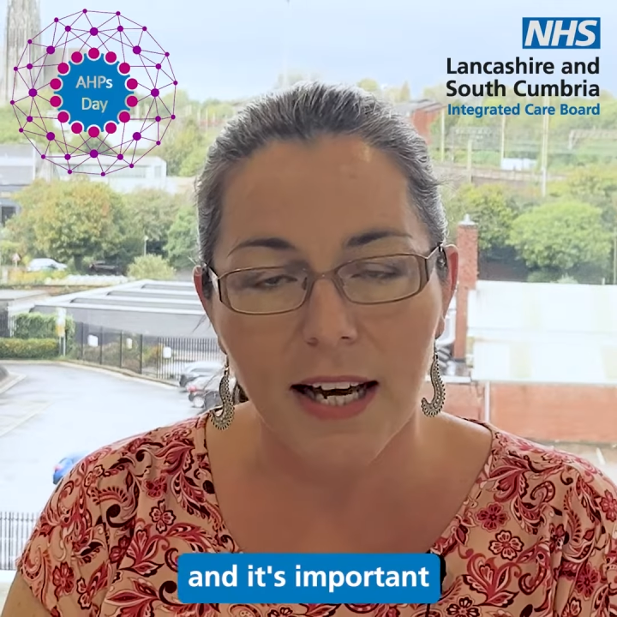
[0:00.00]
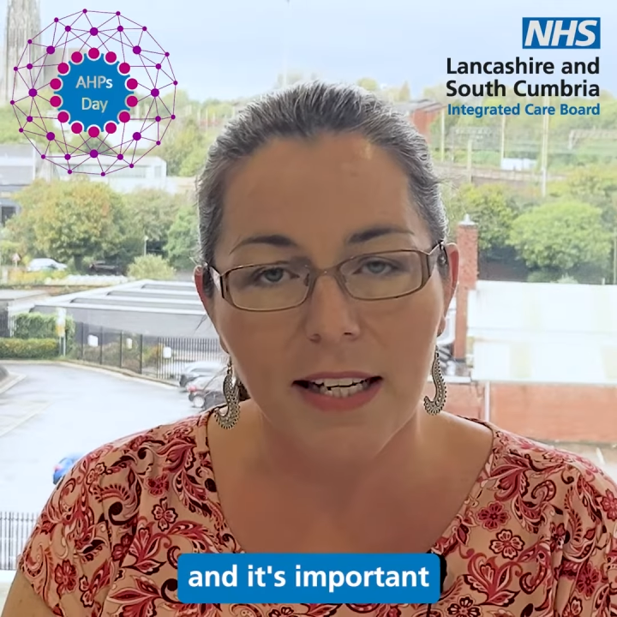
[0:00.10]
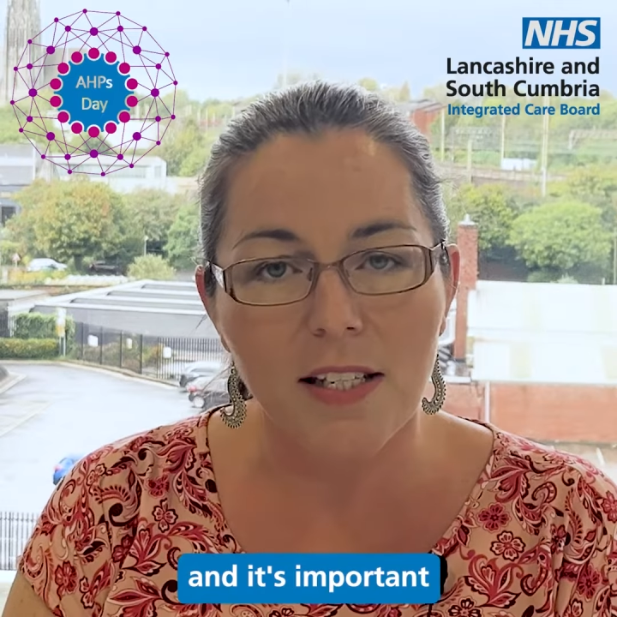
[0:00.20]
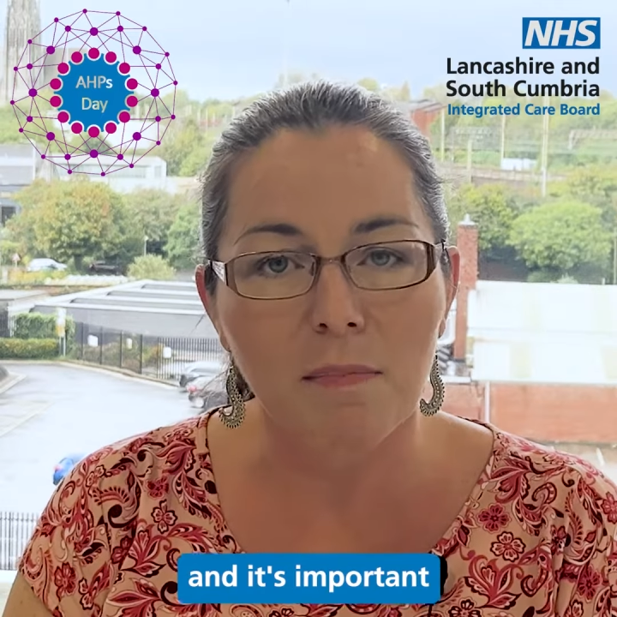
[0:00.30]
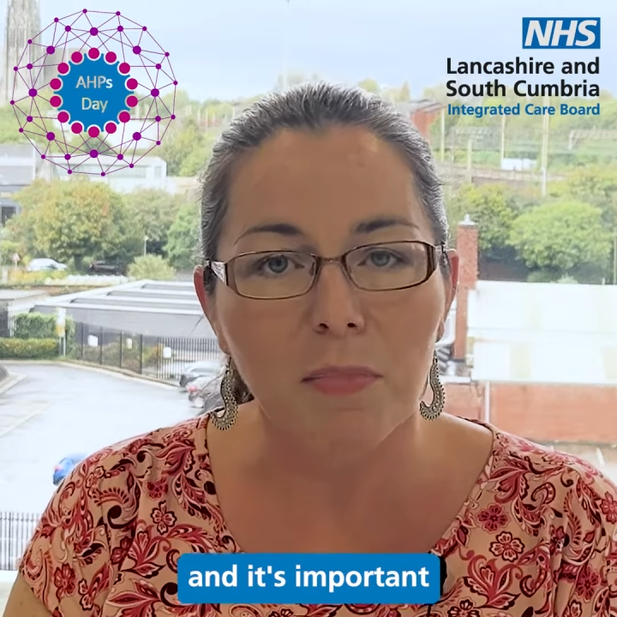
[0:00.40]
and
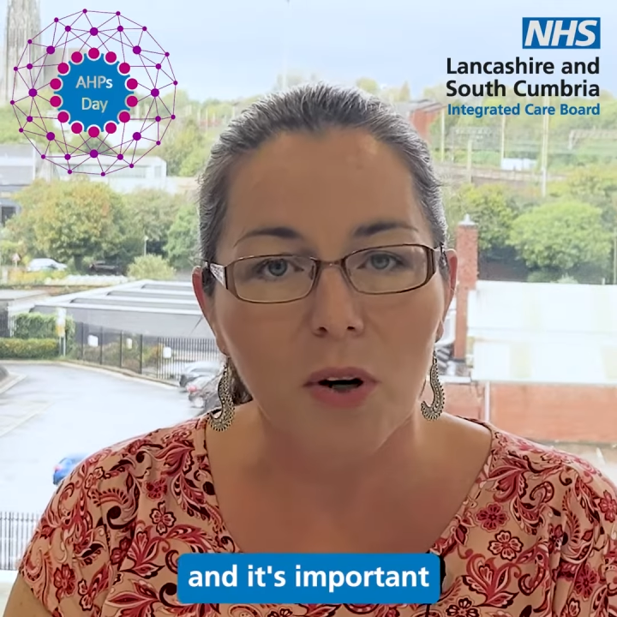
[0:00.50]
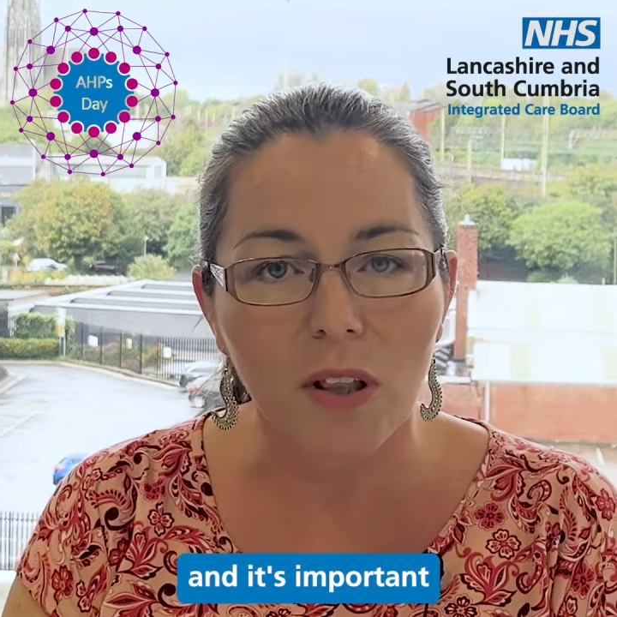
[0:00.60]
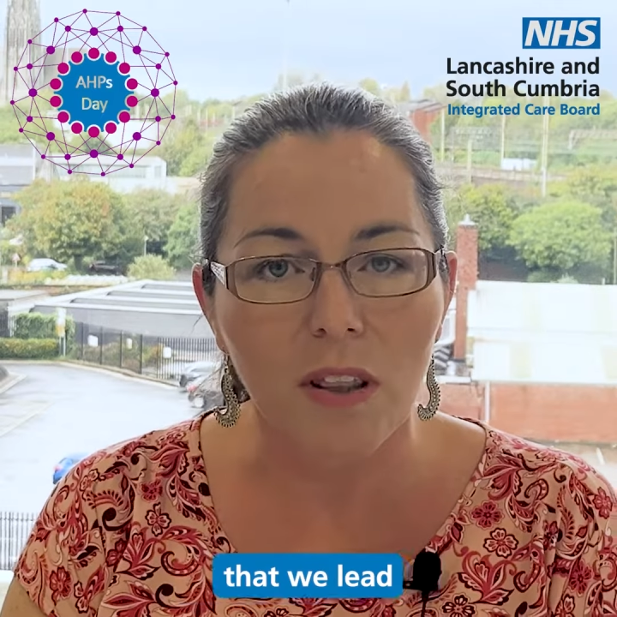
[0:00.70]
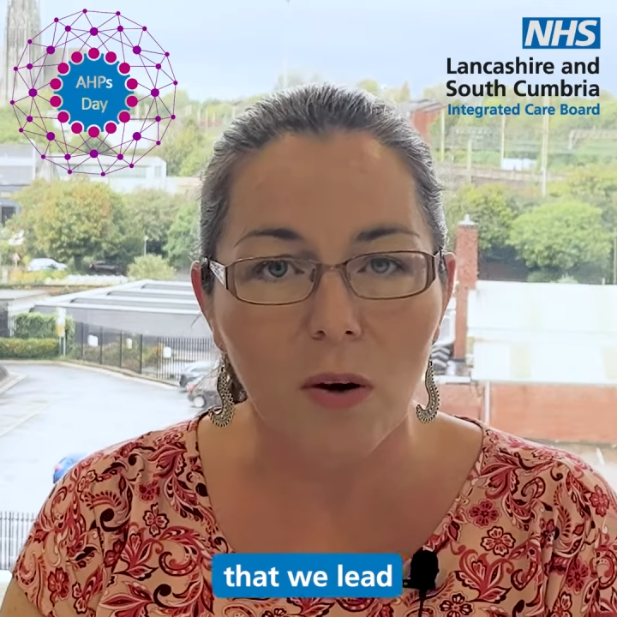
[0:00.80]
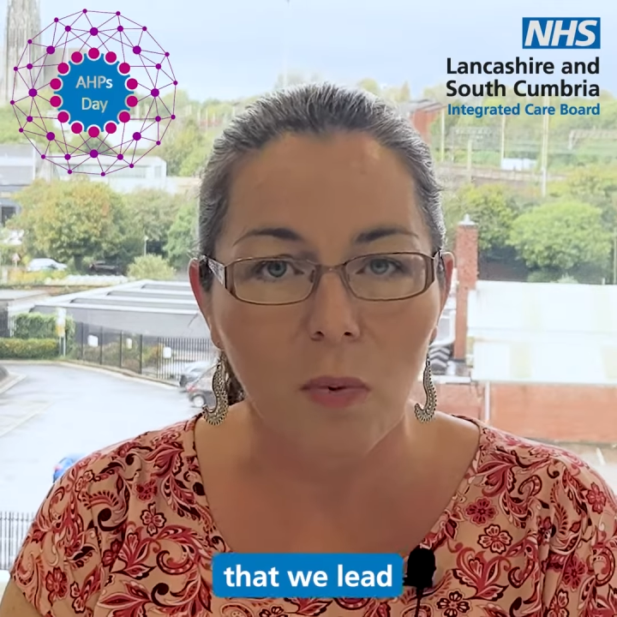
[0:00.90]
it's
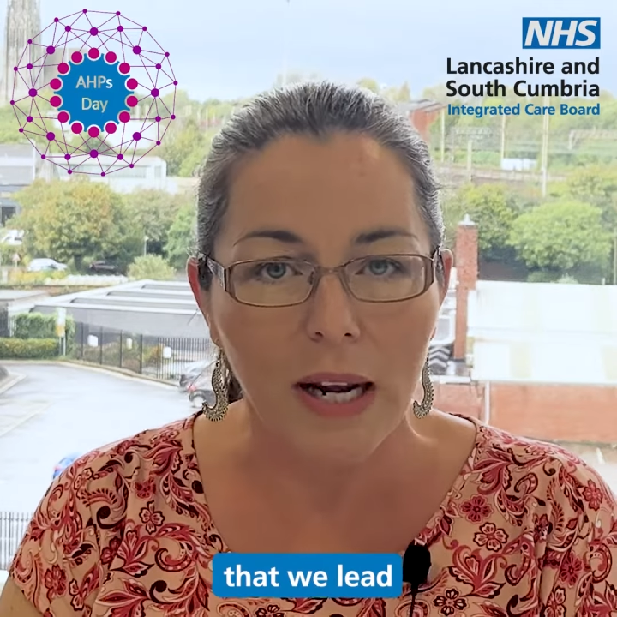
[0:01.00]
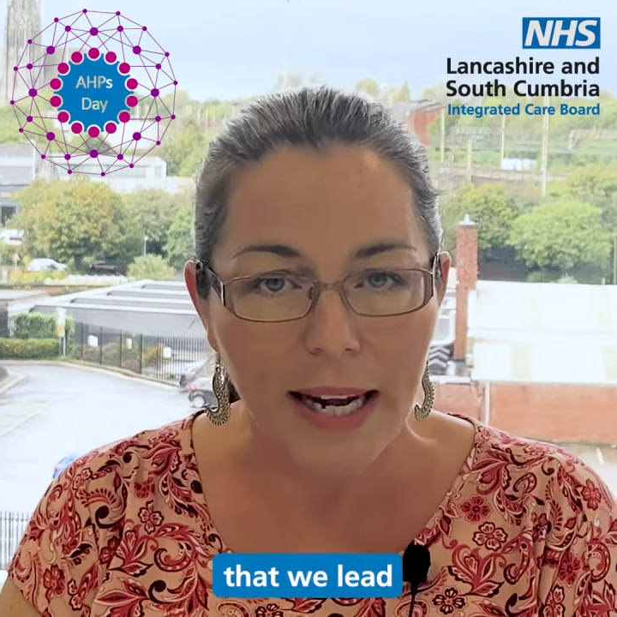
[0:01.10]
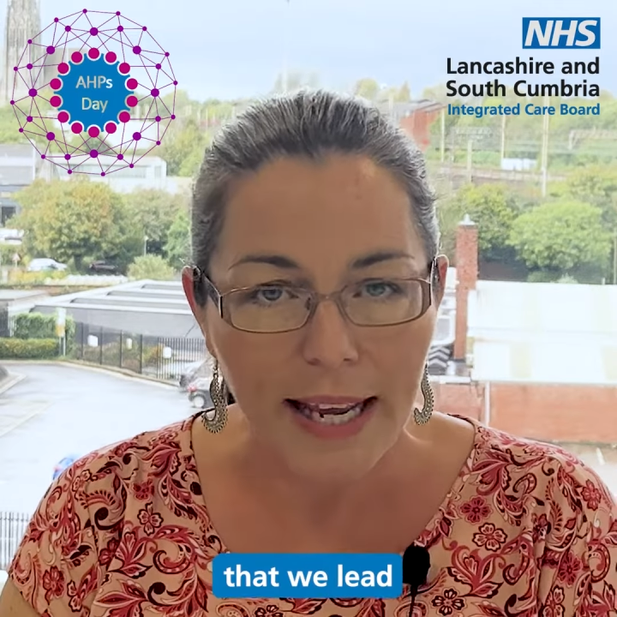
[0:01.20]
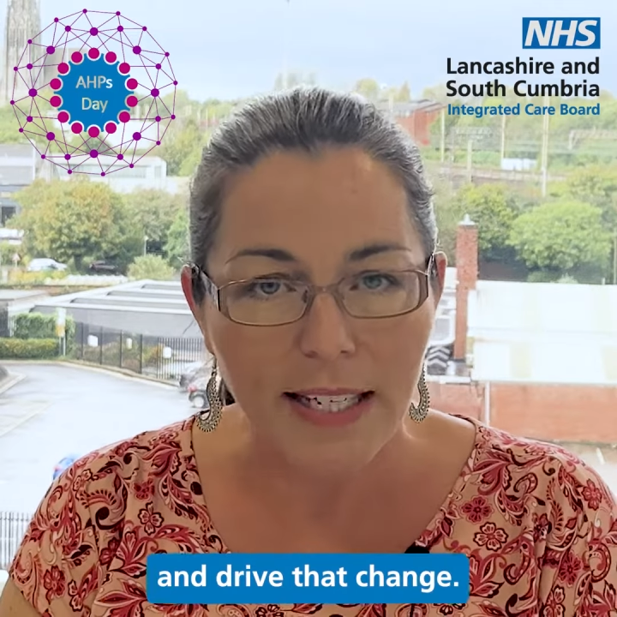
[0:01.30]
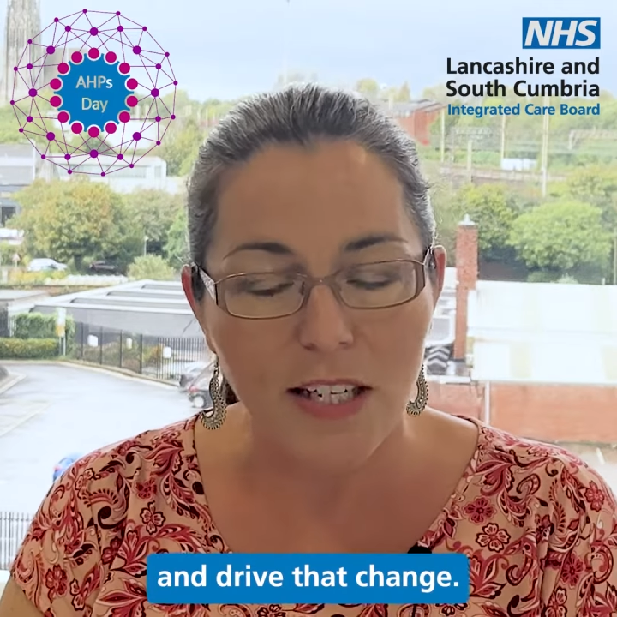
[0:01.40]
important that we lead